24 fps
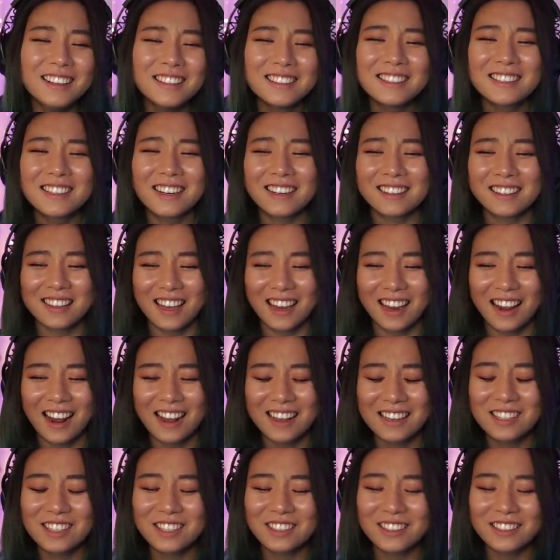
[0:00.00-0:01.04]
took the
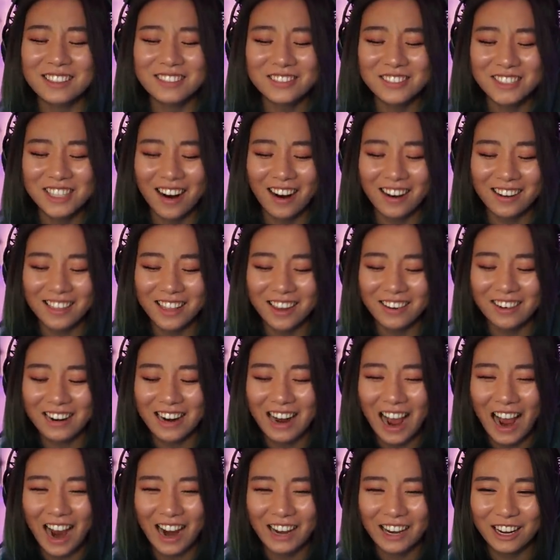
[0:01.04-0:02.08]
ice cream truck they were
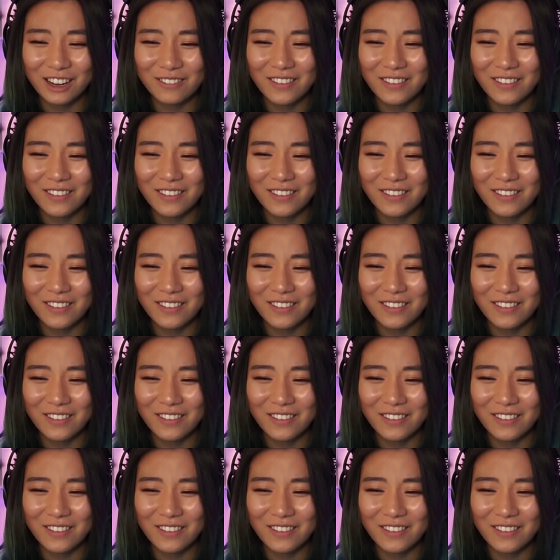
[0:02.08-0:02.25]
hiding